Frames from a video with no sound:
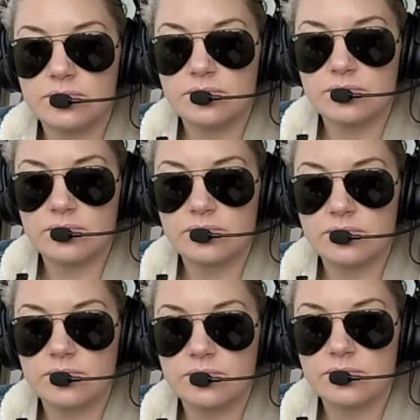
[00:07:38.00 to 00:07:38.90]

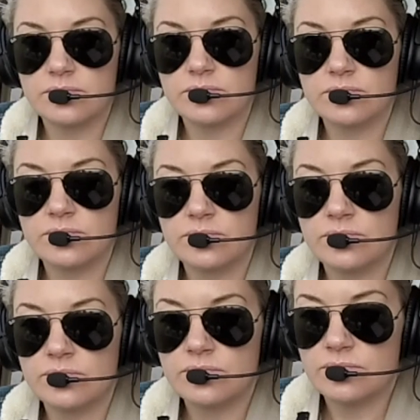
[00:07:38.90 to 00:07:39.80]

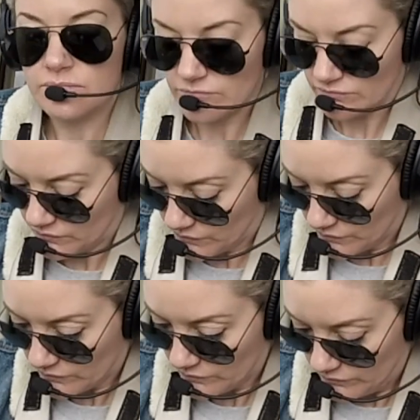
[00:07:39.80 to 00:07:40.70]

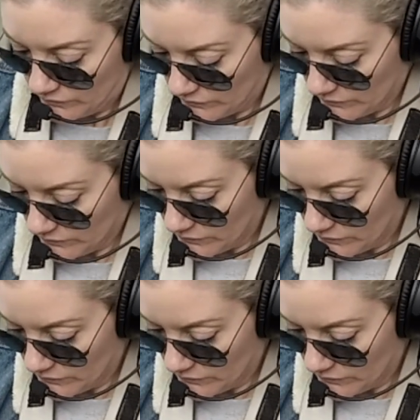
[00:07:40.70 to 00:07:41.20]
This person isn't speaking.